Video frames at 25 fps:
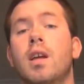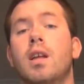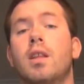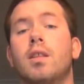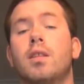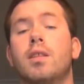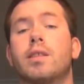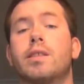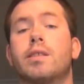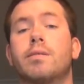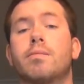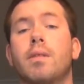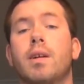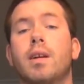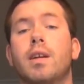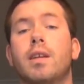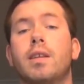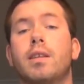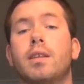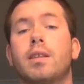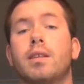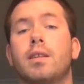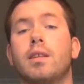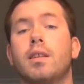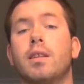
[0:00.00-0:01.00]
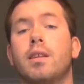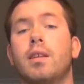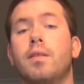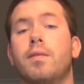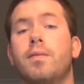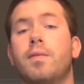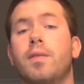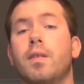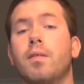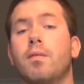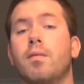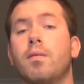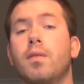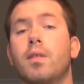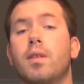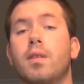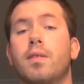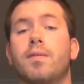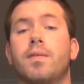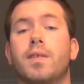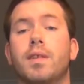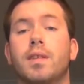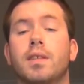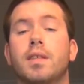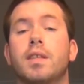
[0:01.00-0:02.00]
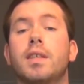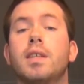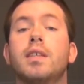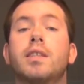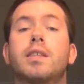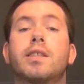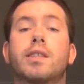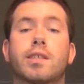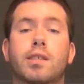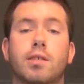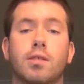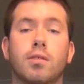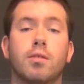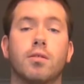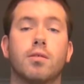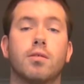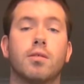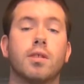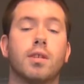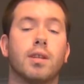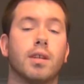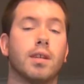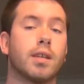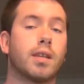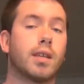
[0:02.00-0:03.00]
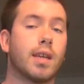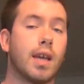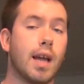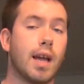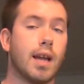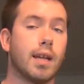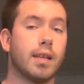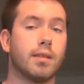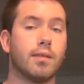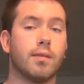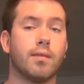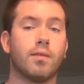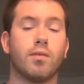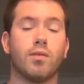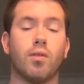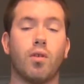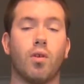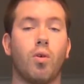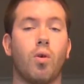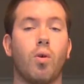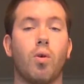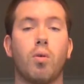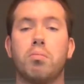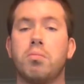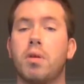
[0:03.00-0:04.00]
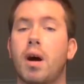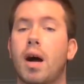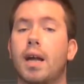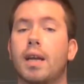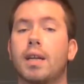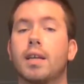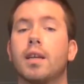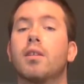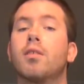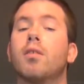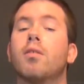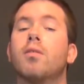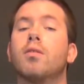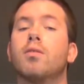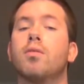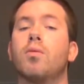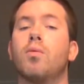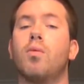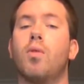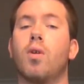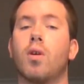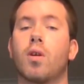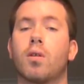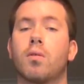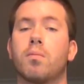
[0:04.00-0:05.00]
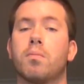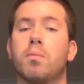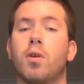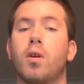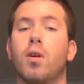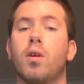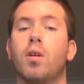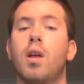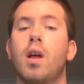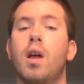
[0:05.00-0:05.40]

This way, if it needs to, it can. The whole body go in the water bowl.